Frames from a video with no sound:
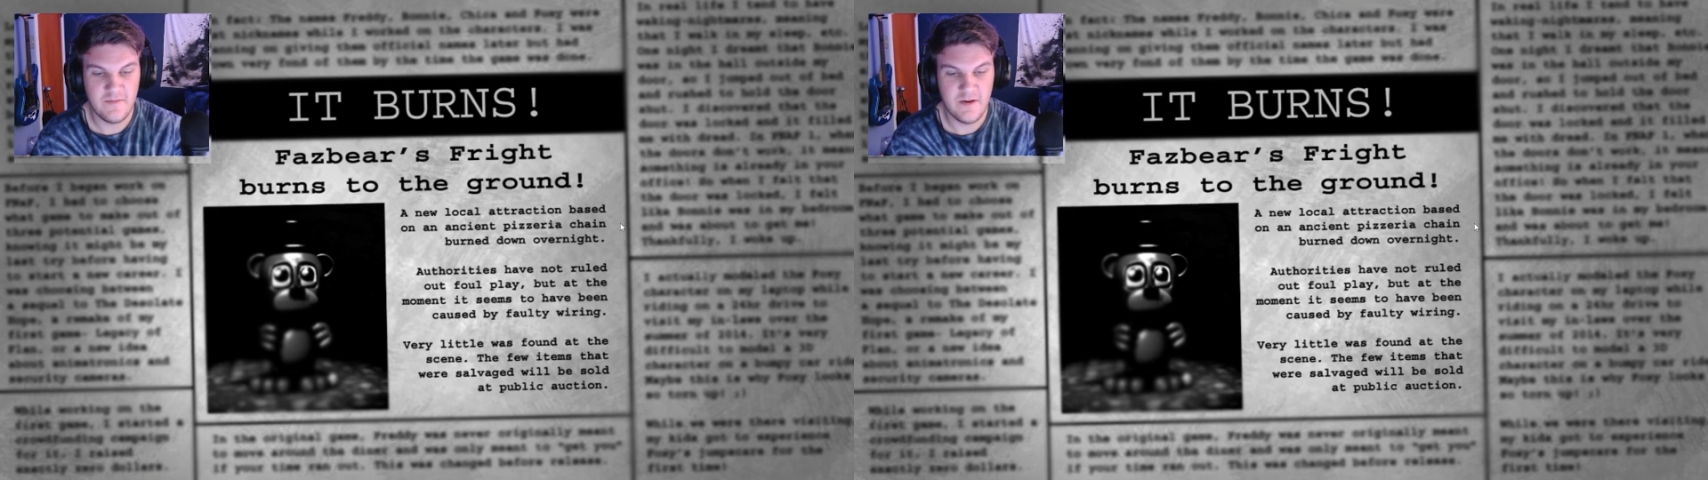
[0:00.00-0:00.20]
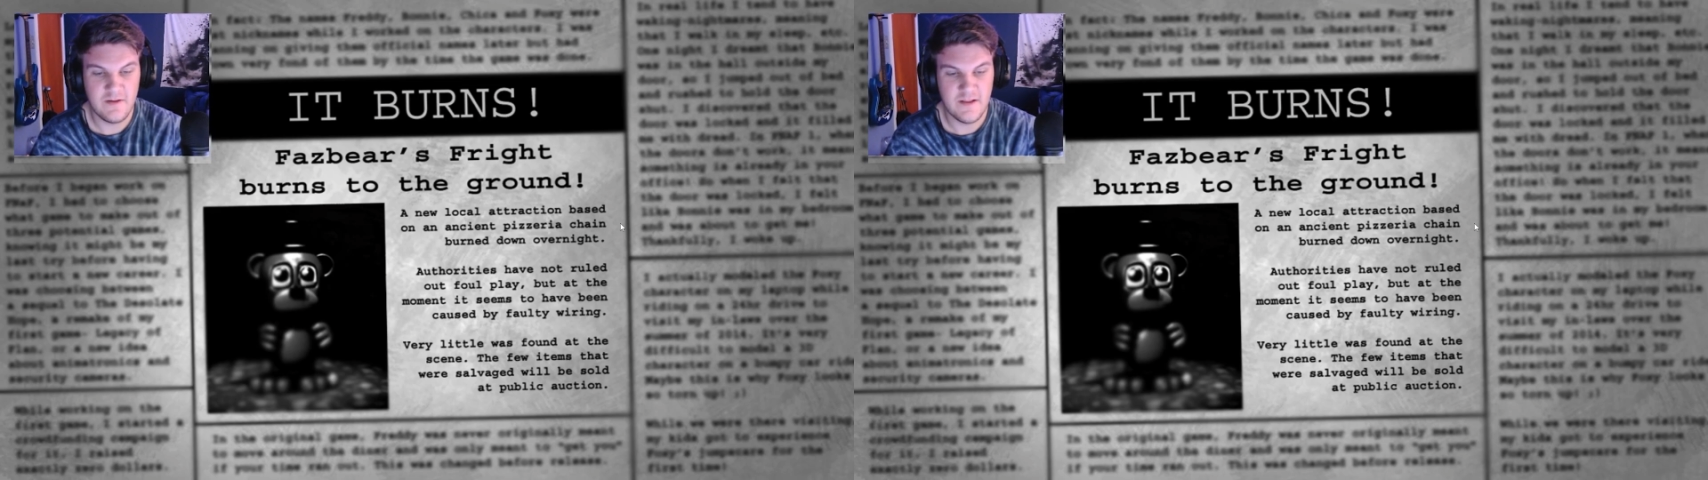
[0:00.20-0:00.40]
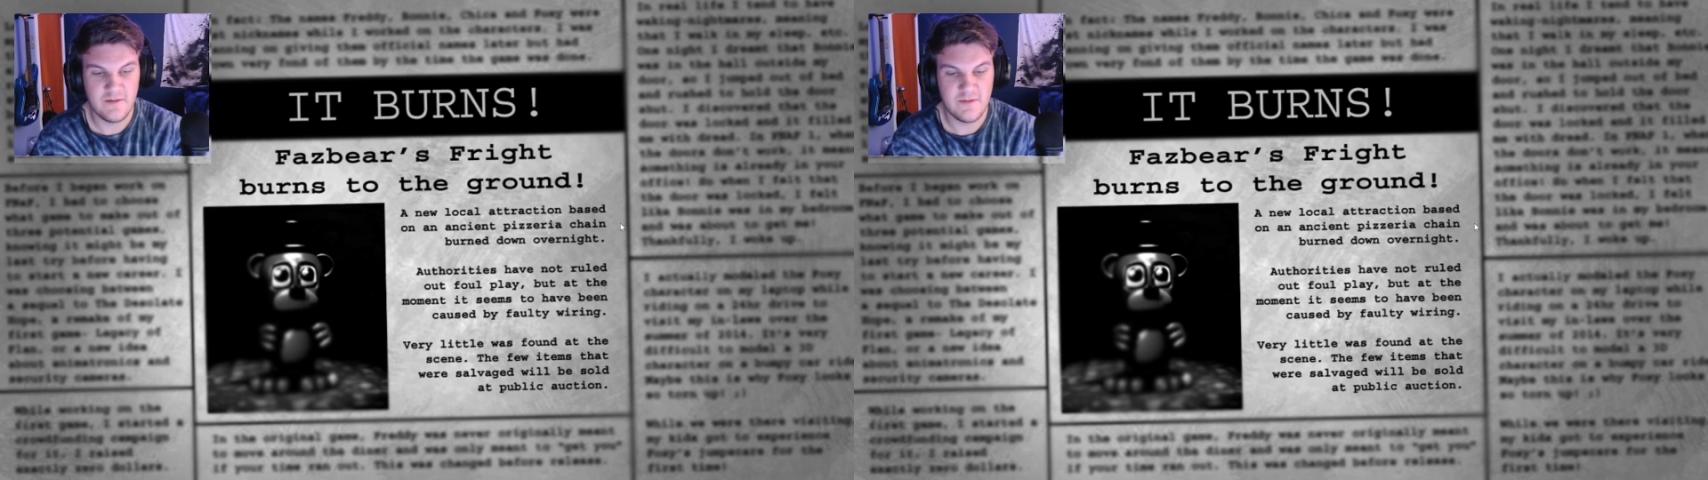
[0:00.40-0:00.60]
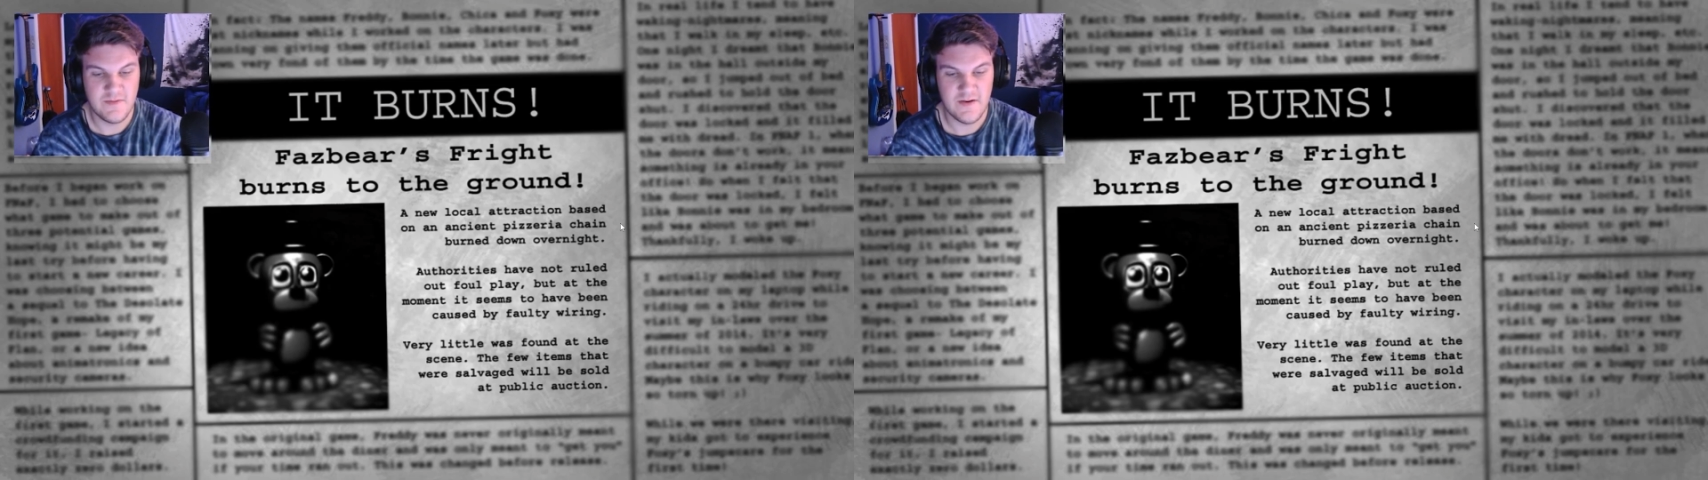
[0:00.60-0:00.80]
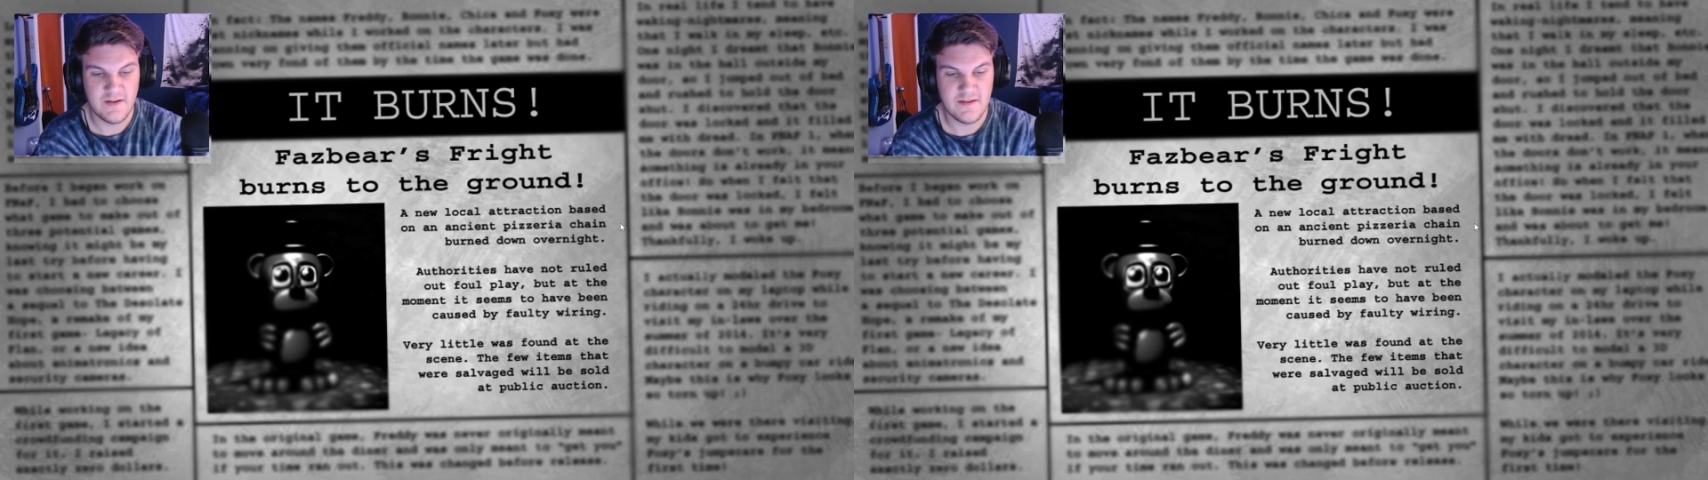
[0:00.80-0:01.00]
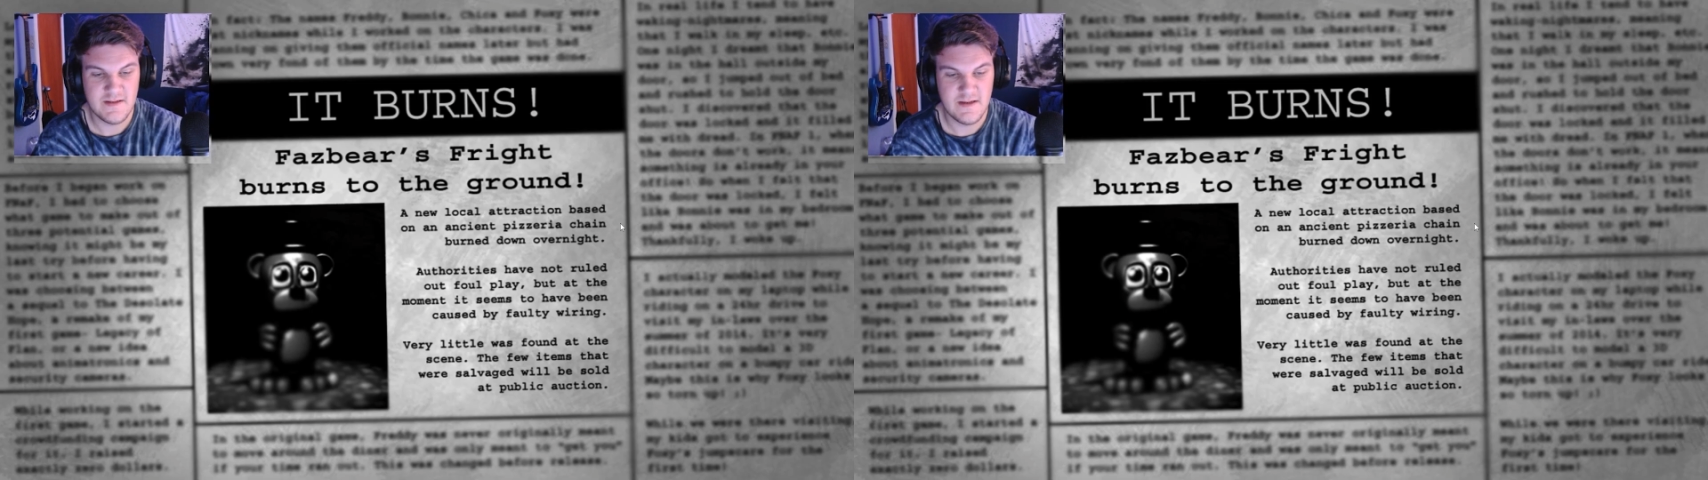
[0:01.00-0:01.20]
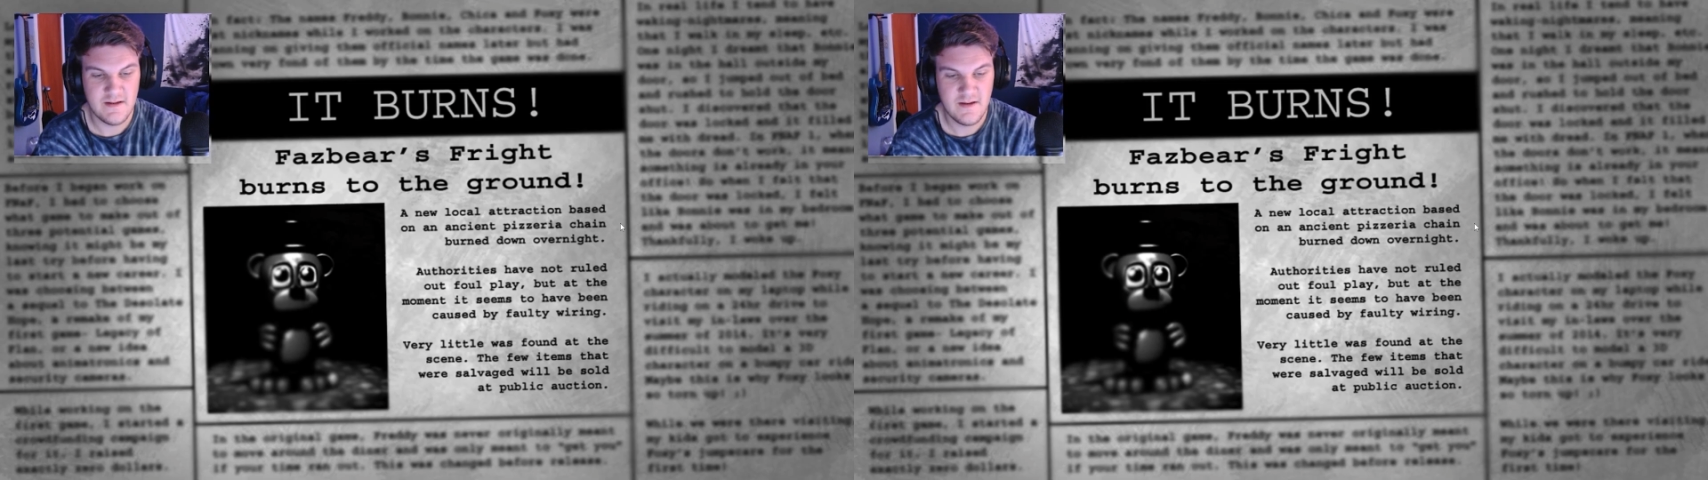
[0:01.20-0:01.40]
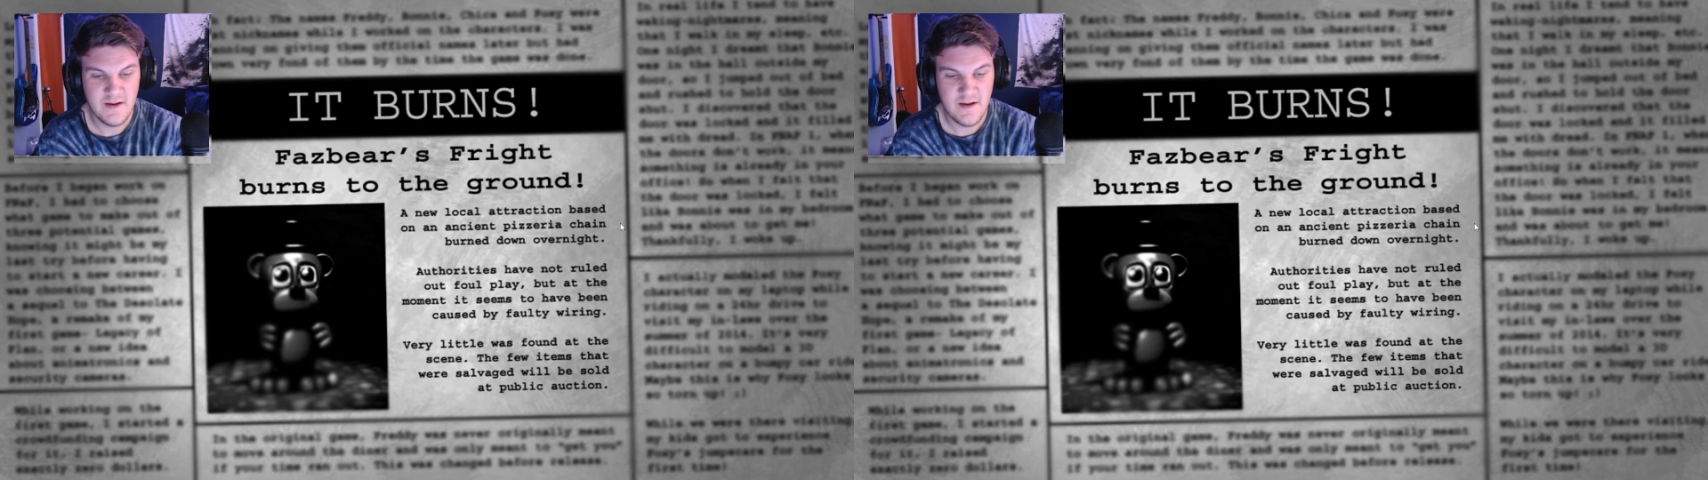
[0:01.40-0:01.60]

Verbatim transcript: Very little was found at the scene.